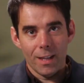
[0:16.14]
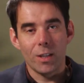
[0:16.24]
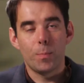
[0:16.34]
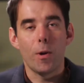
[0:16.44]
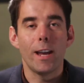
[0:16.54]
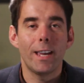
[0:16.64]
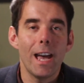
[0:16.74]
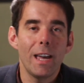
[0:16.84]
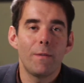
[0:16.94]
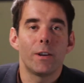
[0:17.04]
This is Brian
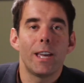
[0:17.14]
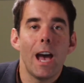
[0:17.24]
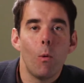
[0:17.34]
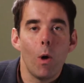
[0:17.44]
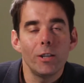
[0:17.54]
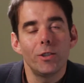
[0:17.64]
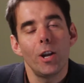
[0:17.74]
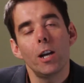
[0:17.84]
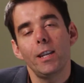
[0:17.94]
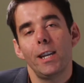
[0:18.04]
Kaye for Cal
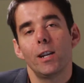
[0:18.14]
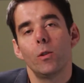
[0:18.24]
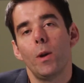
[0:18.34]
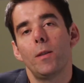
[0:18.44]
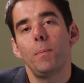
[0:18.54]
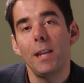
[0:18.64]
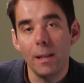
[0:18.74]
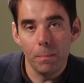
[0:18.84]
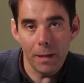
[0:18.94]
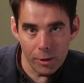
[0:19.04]
Watchdog here with
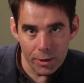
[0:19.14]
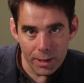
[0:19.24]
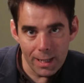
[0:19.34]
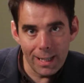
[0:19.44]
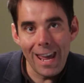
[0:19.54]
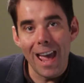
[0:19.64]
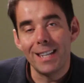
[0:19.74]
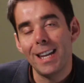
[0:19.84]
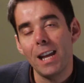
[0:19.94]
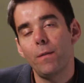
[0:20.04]
Pete Peterson,
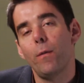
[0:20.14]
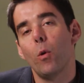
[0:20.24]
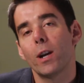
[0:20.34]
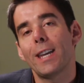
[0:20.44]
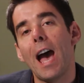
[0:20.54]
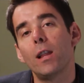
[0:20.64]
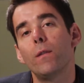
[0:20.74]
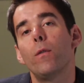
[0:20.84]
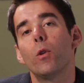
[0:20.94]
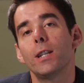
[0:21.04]
candidate for
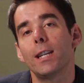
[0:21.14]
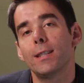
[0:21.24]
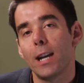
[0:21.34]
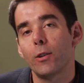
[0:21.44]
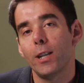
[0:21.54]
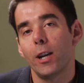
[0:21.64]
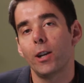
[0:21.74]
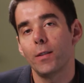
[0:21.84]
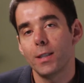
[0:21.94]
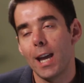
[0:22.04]
California
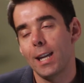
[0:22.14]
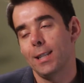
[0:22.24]
Secretary of State.